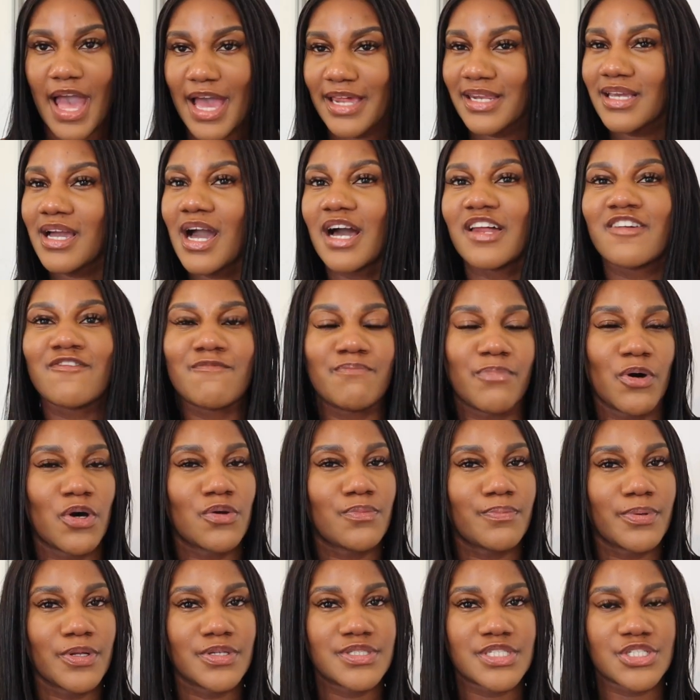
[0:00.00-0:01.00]
Any kind of
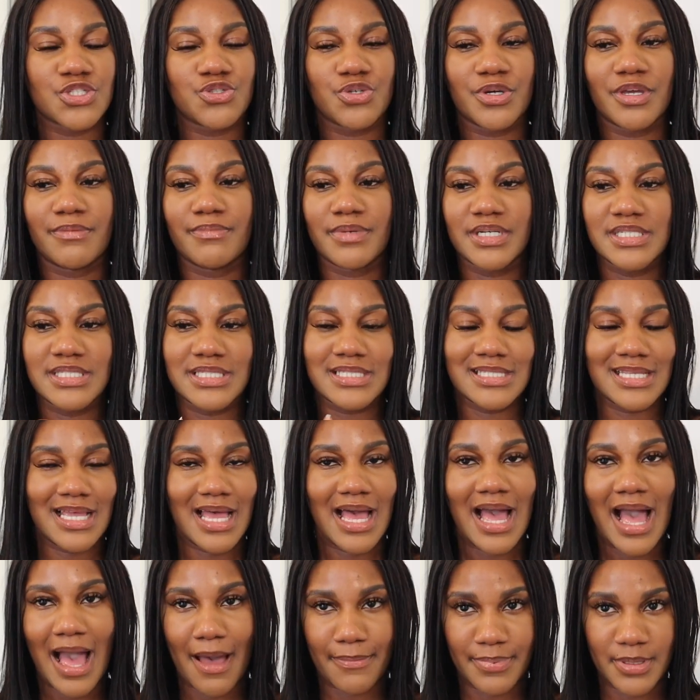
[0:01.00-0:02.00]
bond building treatments
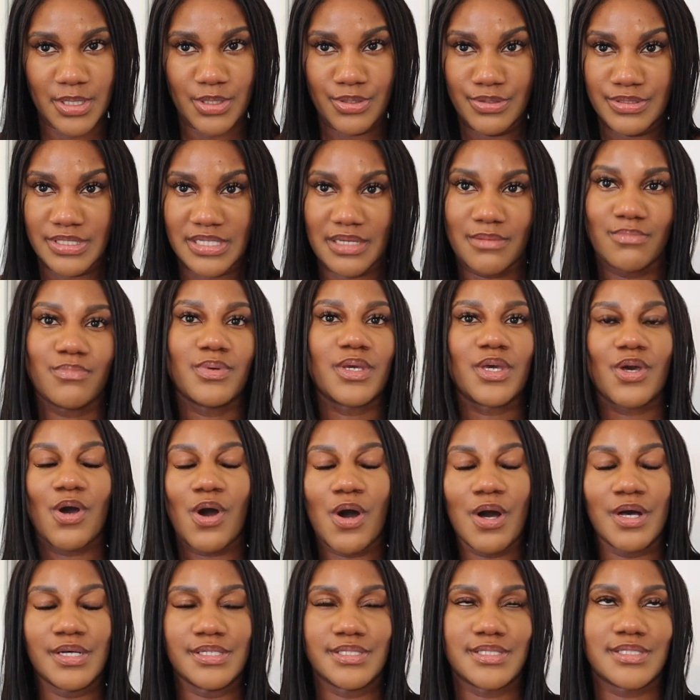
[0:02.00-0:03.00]
I've been using
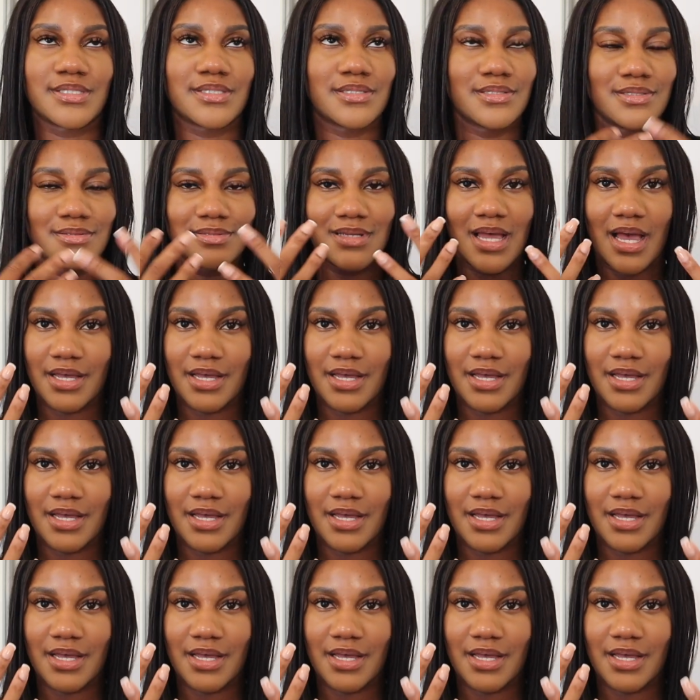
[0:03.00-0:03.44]
because